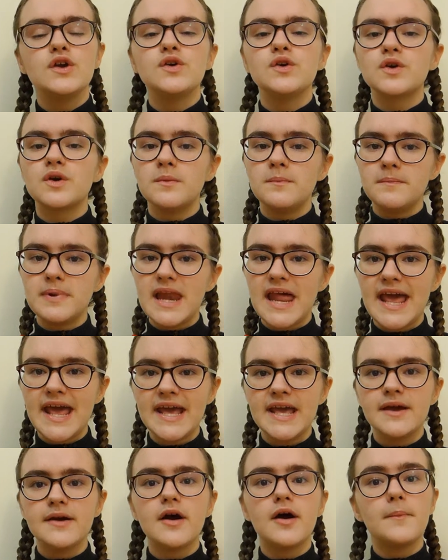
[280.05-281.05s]
you can
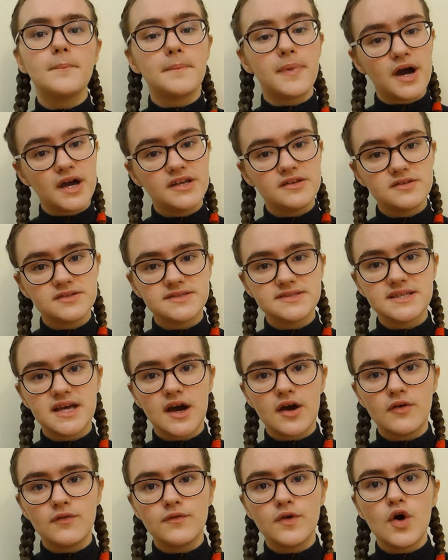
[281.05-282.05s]
play by
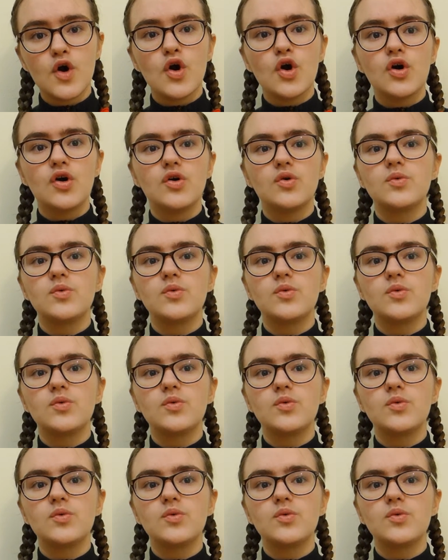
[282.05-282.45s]
yourself